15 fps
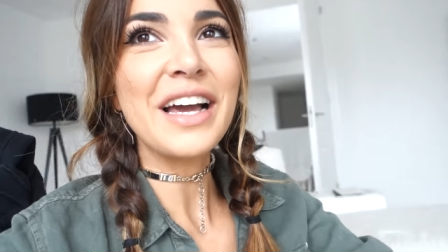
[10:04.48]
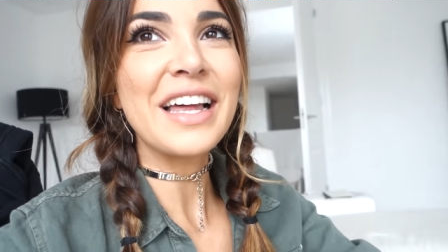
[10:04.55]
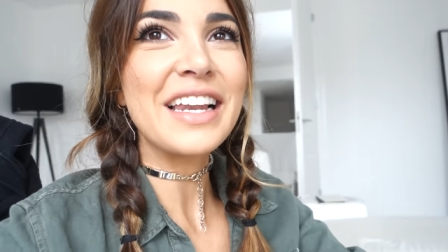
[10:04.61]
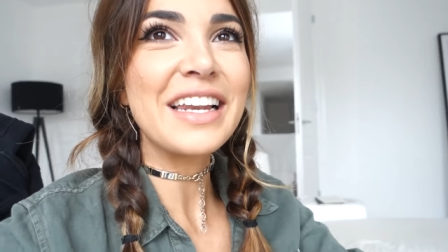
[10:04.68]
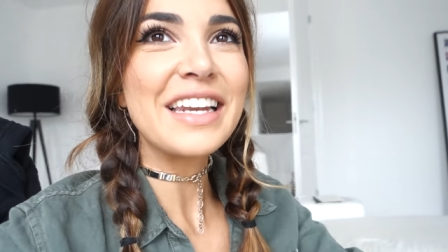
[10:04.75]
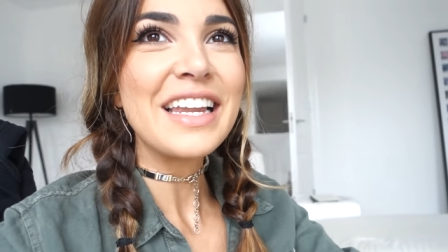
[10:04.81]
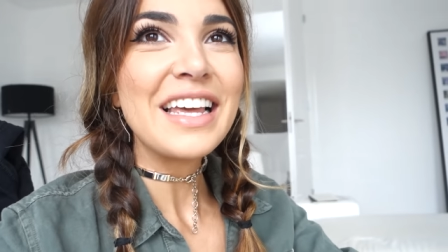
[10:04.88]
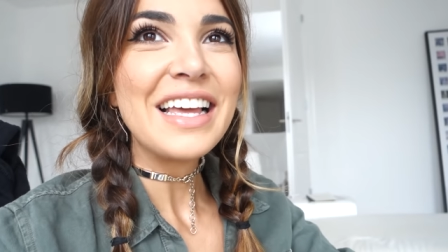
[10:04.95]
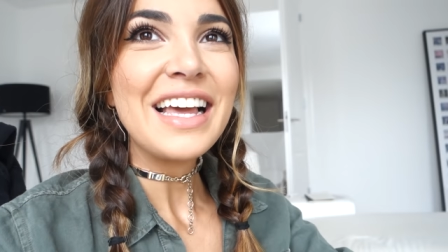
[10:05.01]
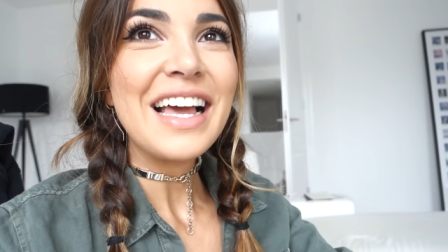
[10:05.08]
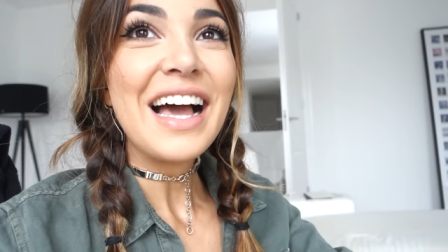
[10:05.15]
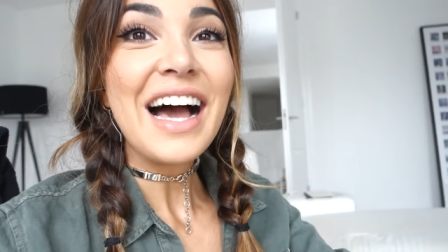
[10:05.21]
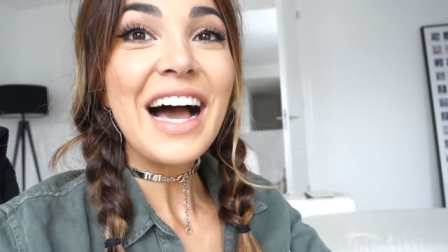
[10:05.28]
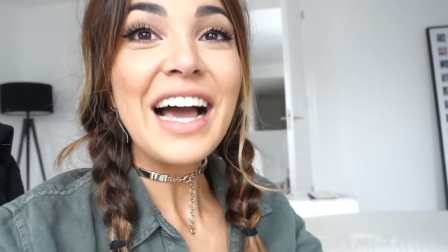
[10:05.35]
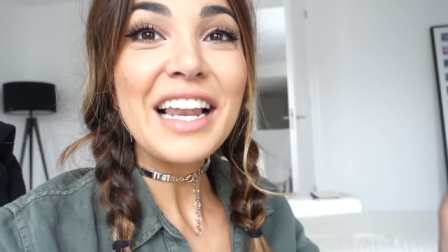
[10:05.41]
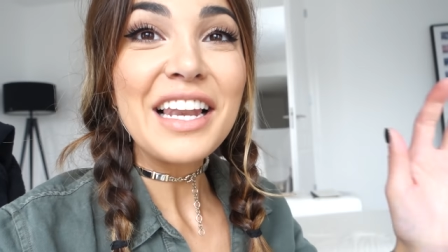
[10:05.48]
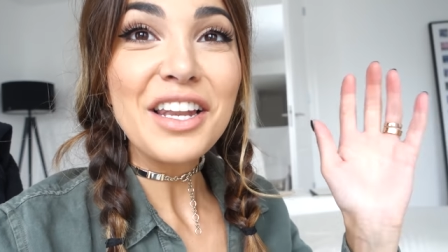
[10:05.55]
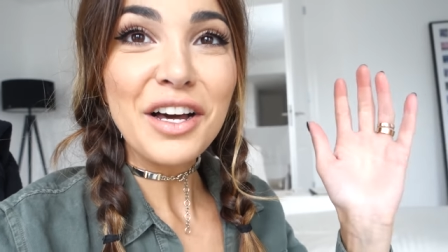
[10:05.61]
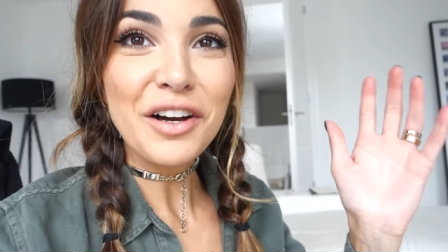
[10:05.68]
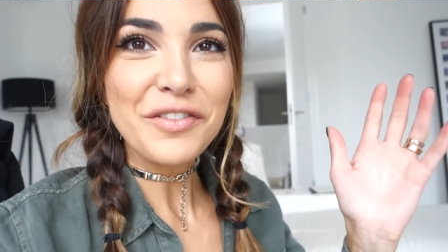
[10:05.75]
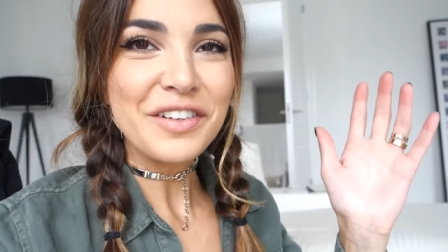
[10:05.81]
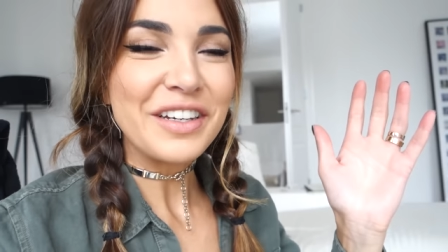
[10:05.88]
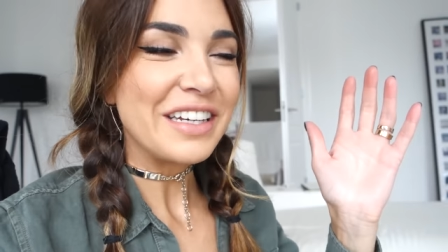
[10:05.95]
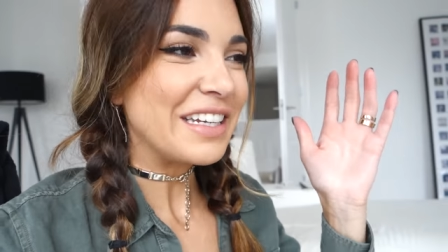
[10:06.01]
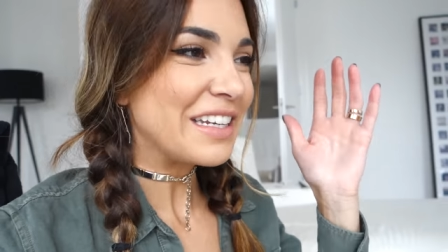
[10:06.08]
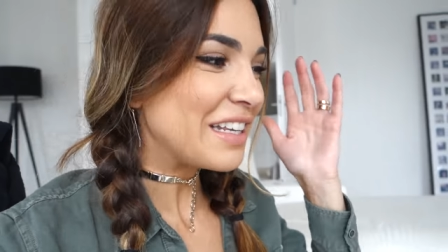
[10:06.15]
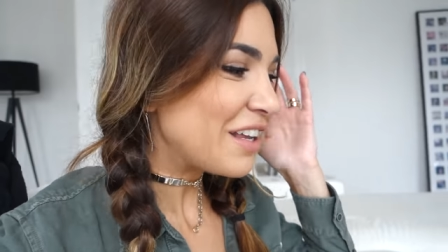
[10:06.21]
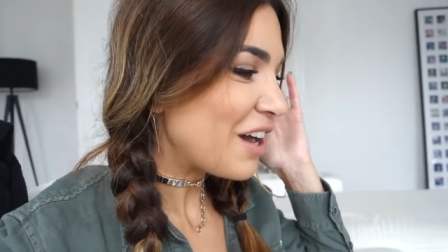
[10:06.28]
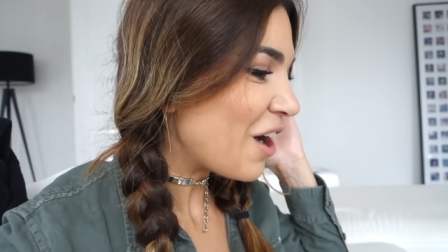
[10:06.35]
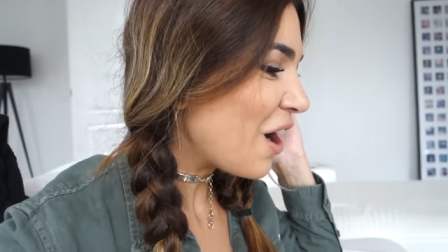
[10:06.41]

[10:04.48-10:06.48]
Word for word: and I love it.